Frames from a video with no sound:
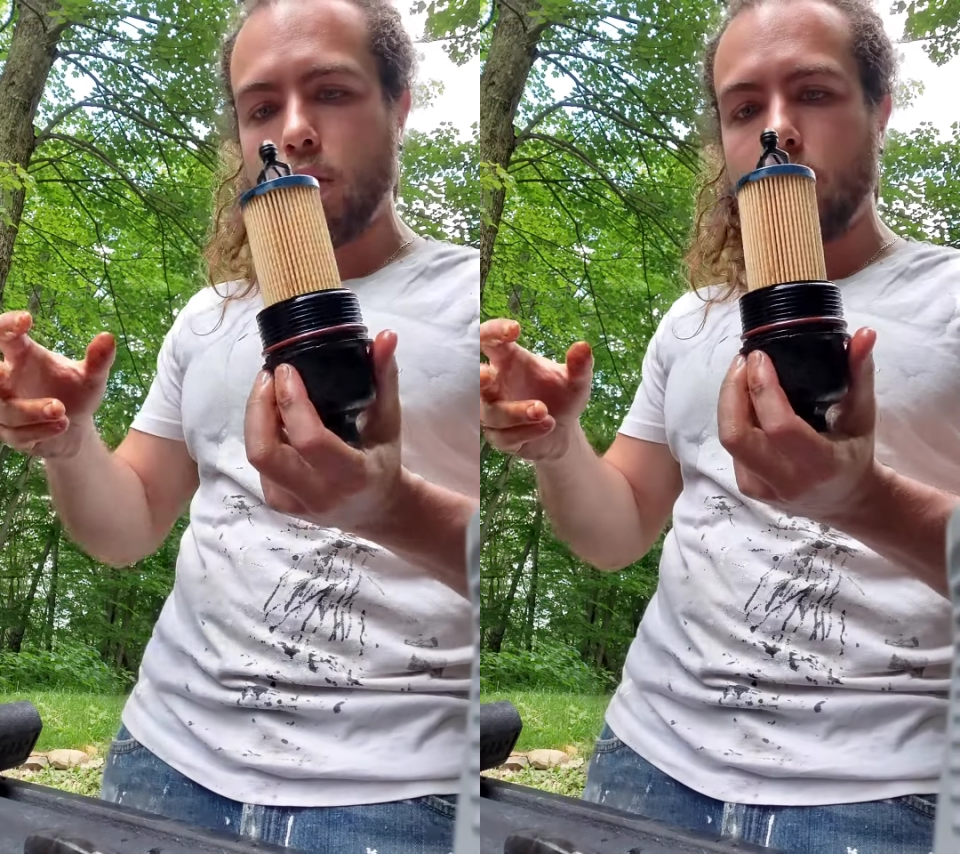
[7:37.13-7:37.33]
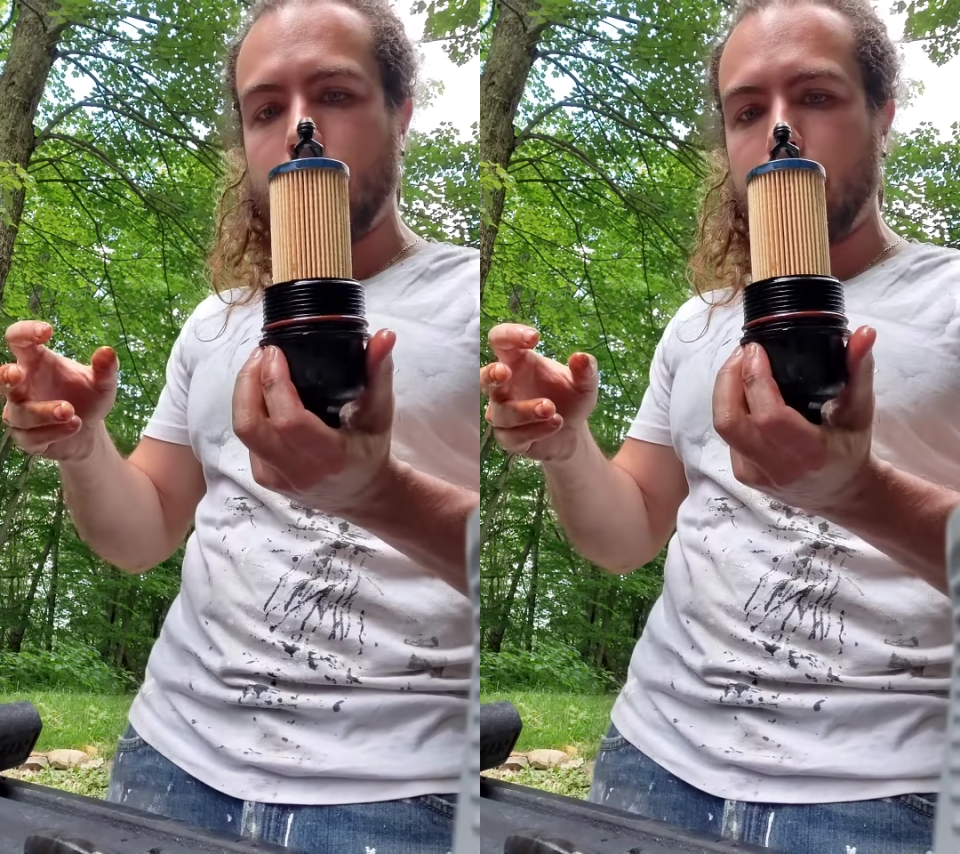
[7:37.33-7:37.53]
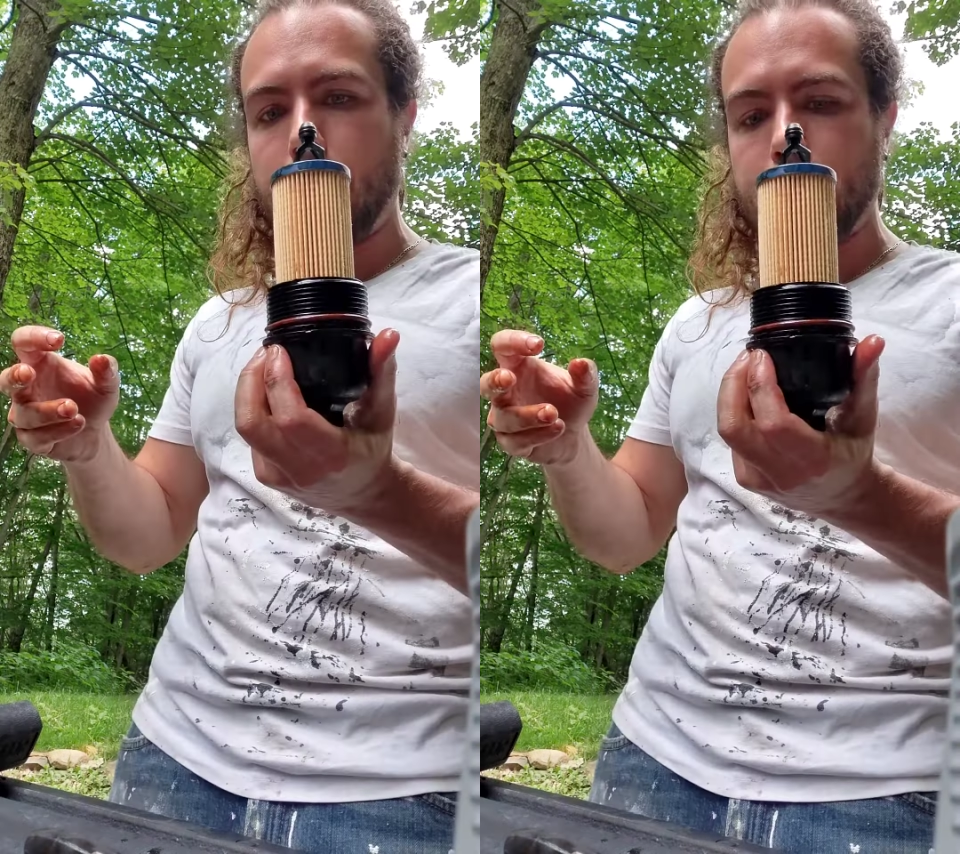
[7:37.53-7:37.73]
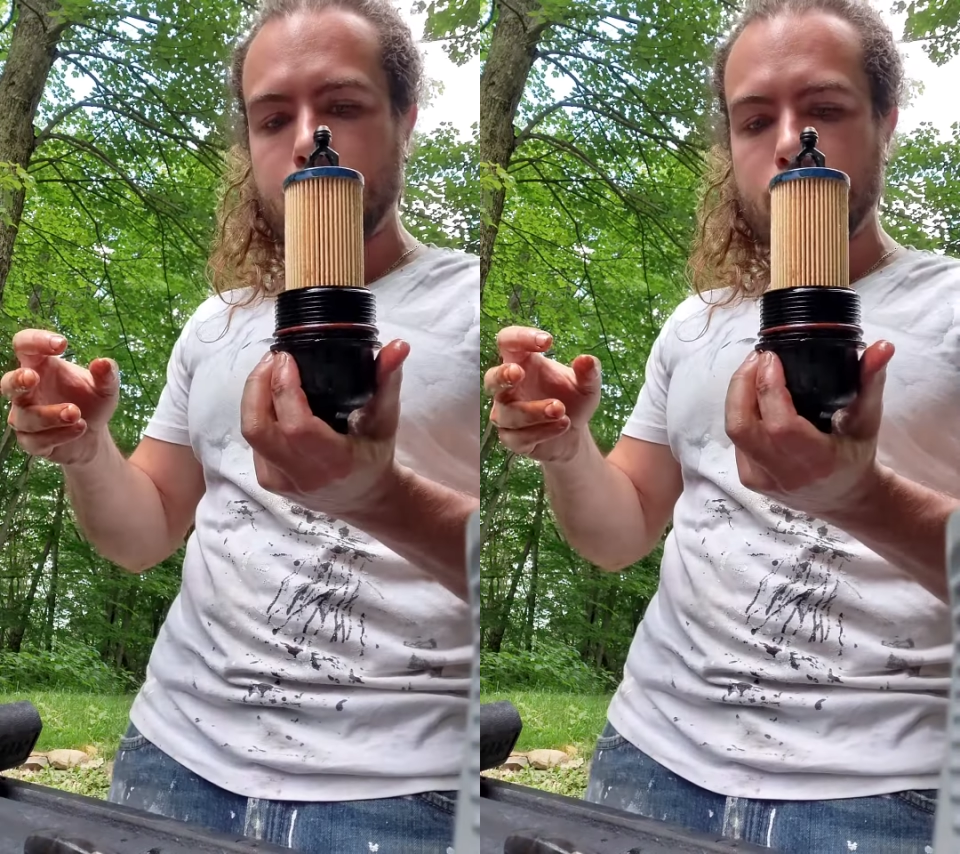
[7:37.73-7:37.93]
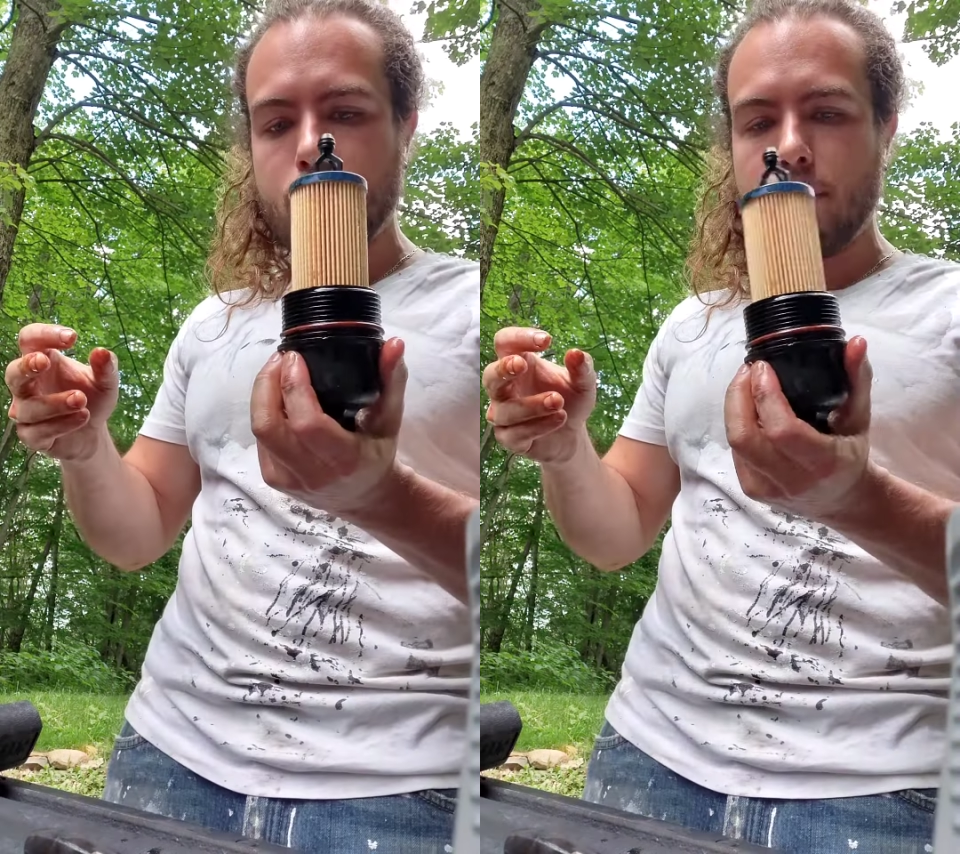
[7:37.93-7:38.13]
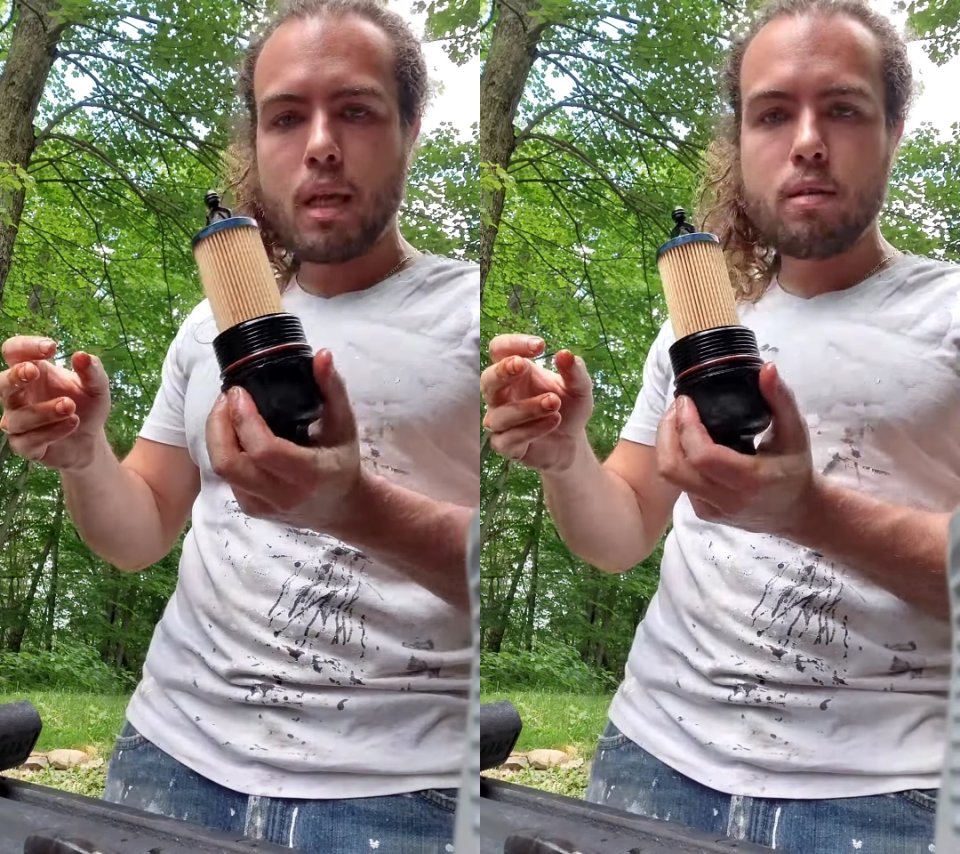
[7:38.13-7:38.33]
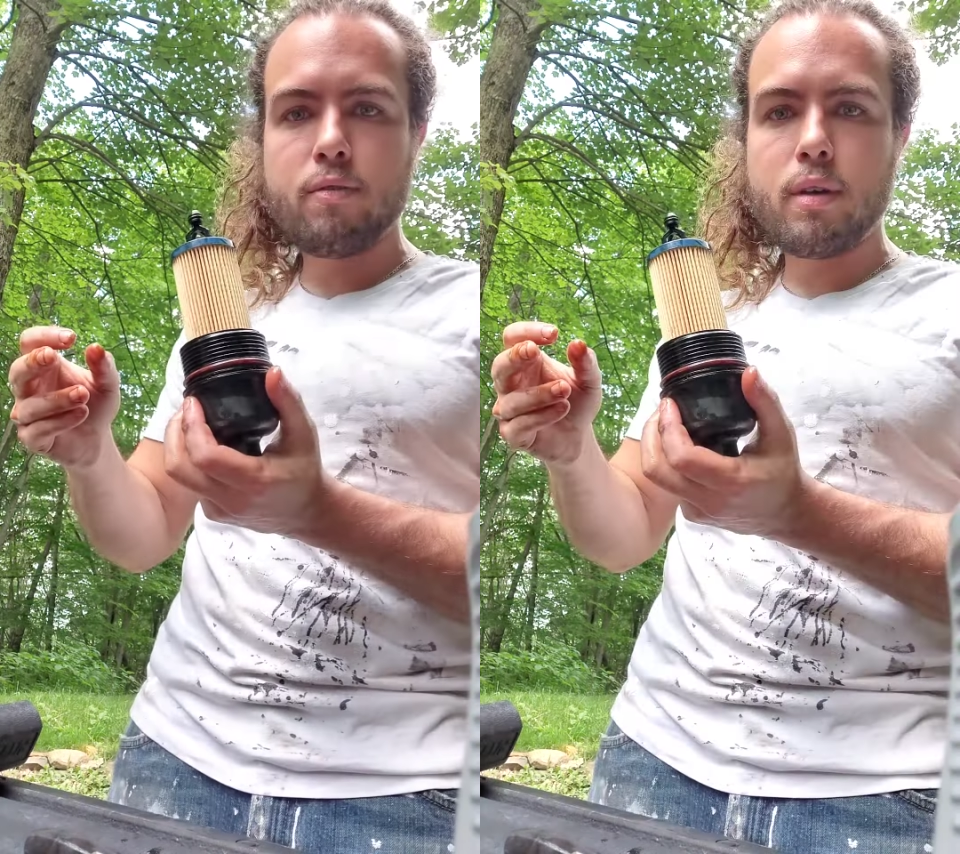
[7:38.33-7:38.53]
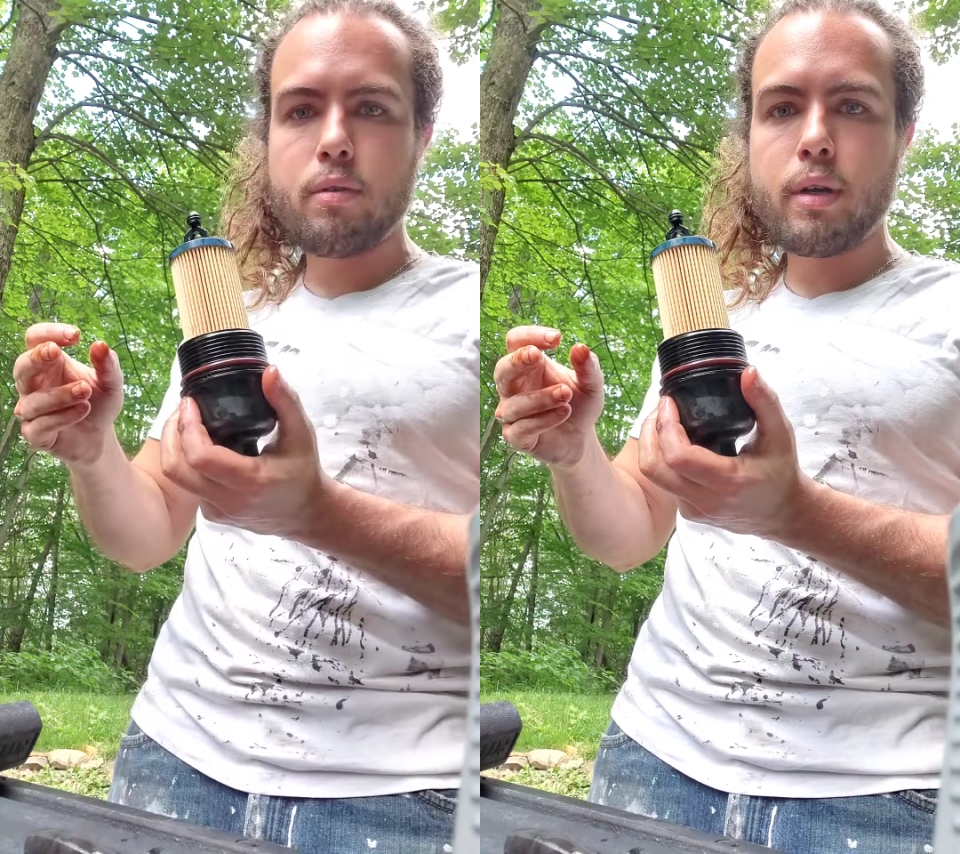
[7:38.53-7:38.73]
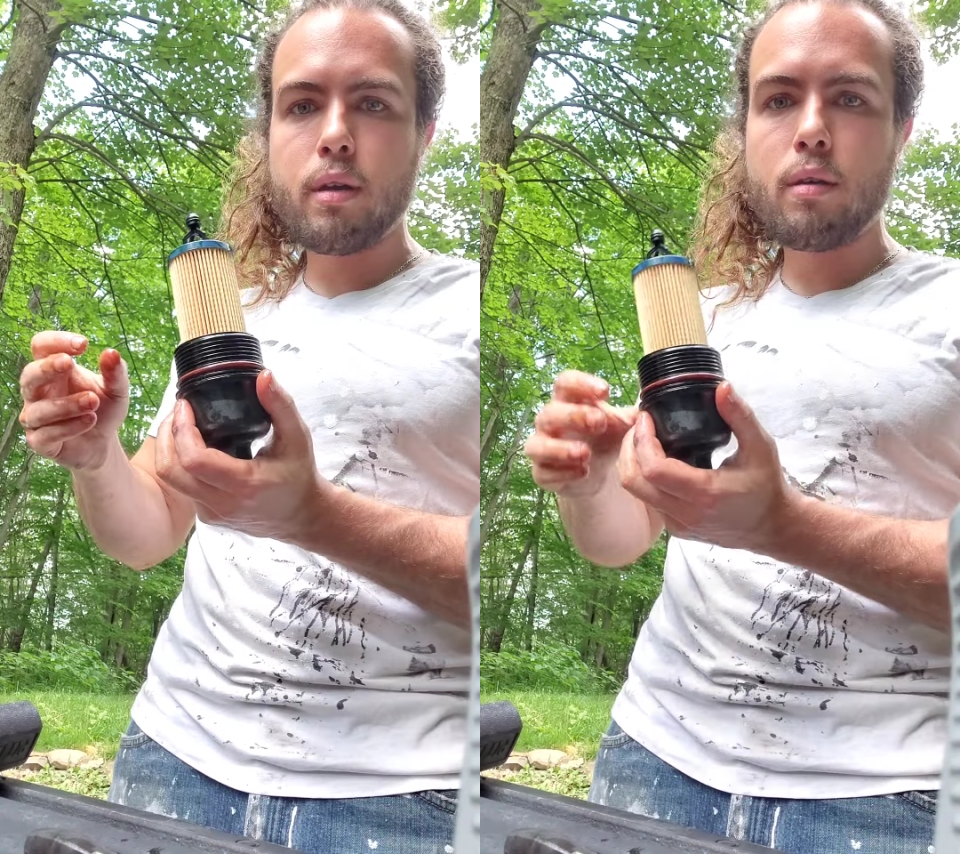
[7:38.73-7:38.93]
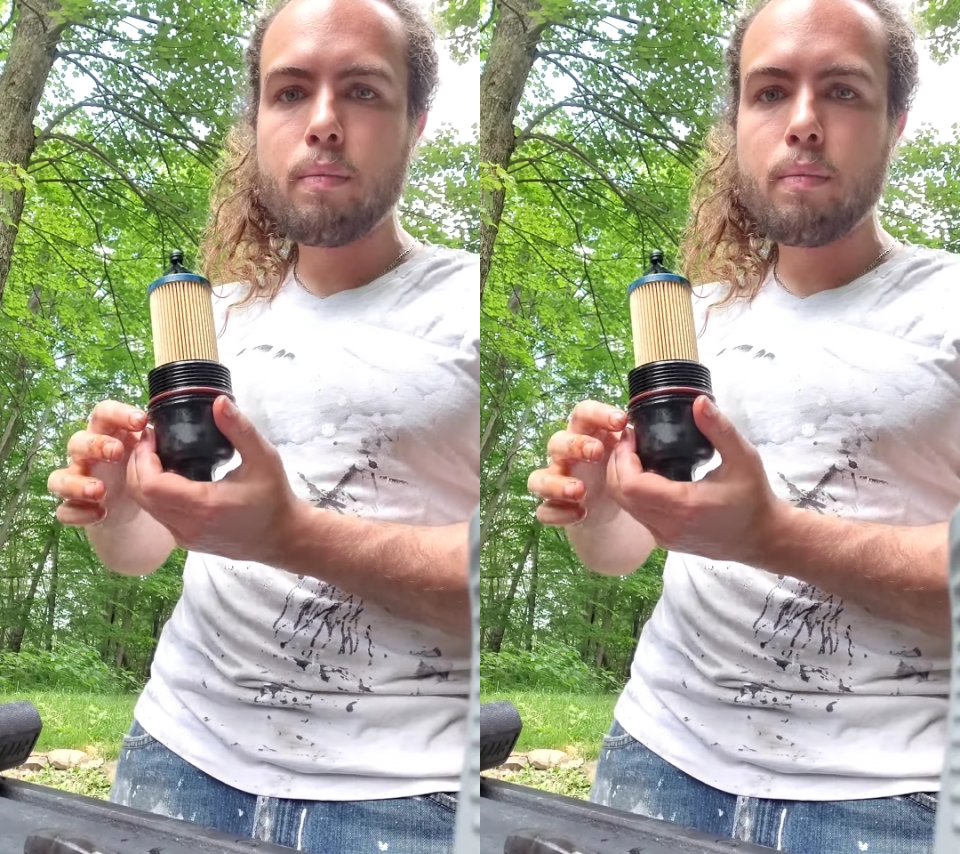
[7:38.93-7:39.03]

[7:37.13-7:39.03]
Okay. It's fun, right?